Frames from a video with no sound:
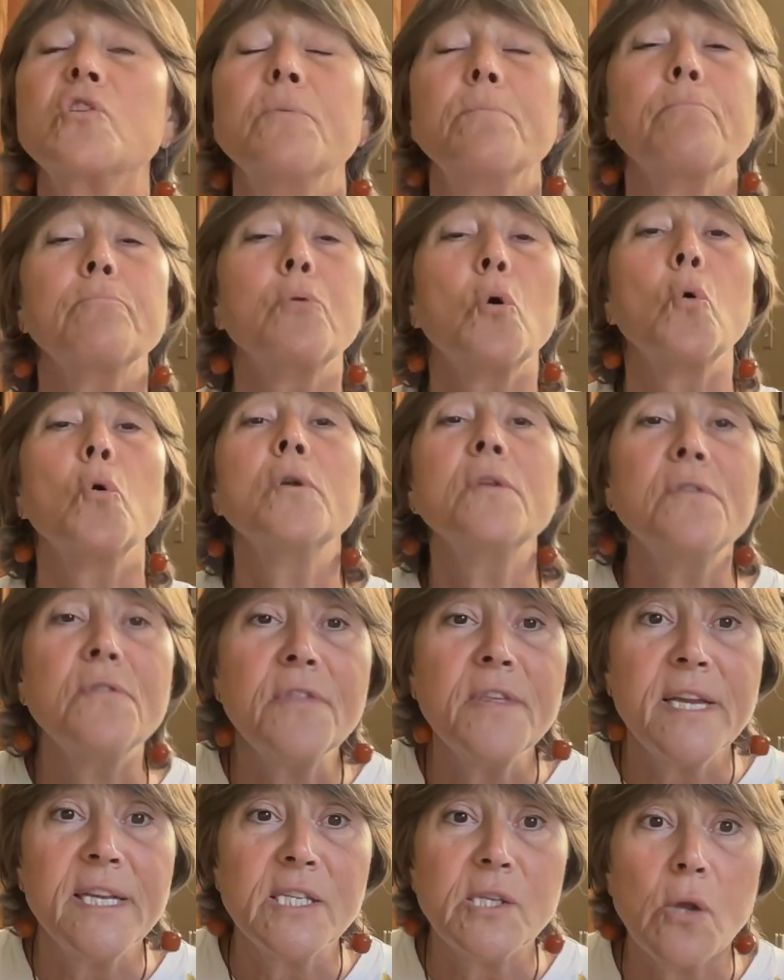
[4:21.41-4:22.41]
important
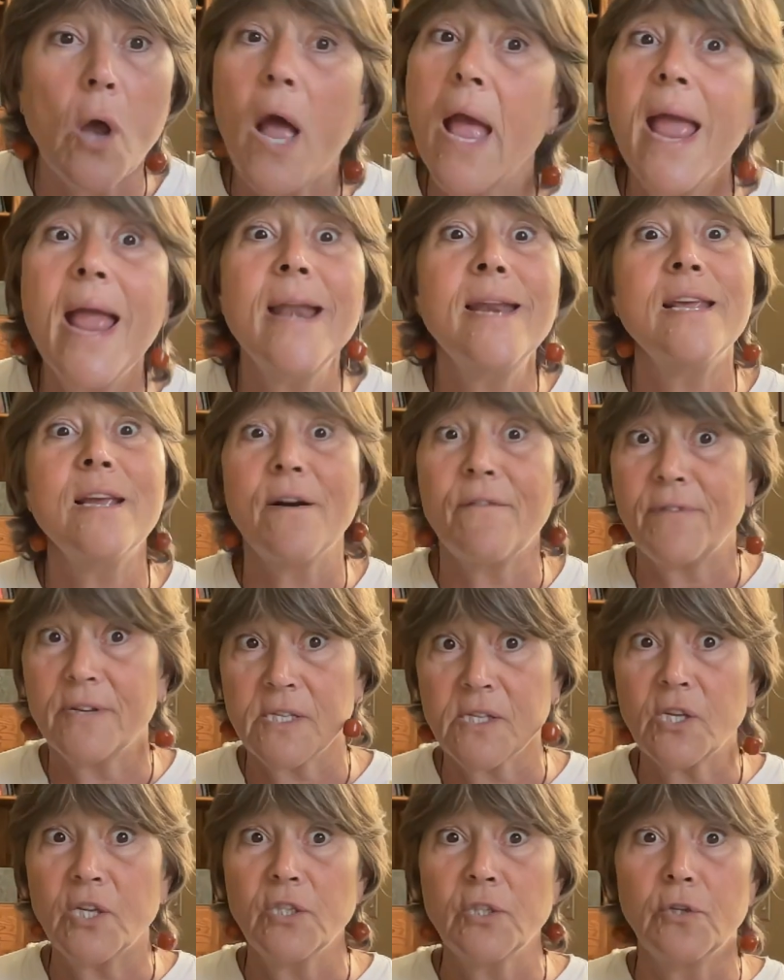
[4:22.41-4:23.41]
things any of
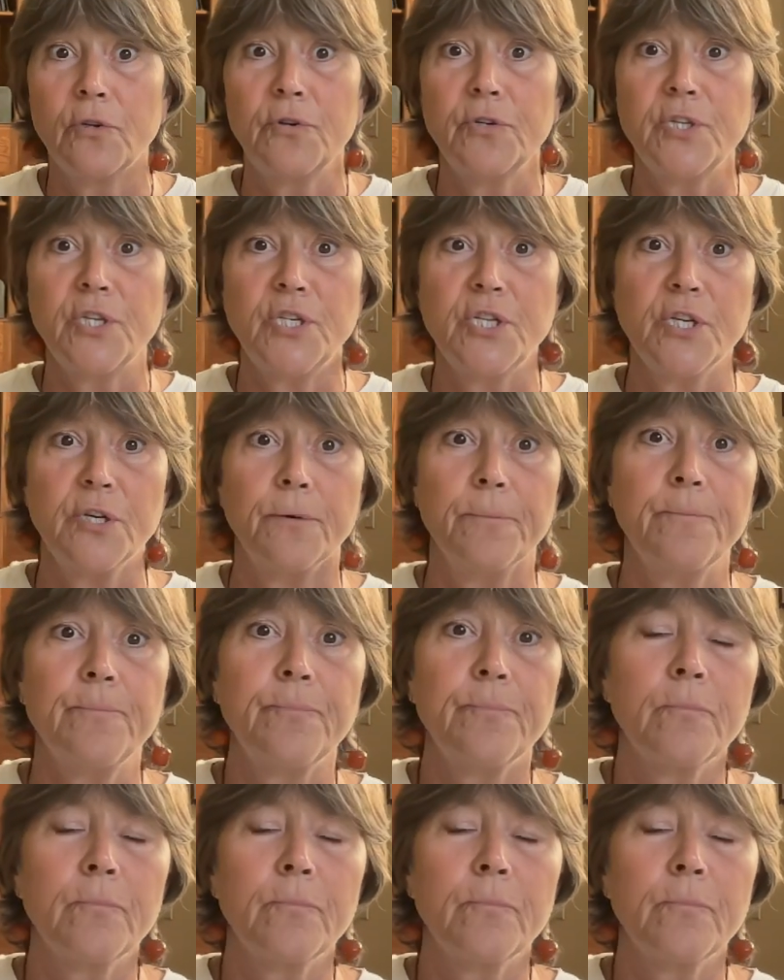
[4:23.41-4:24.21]
us can learn to do.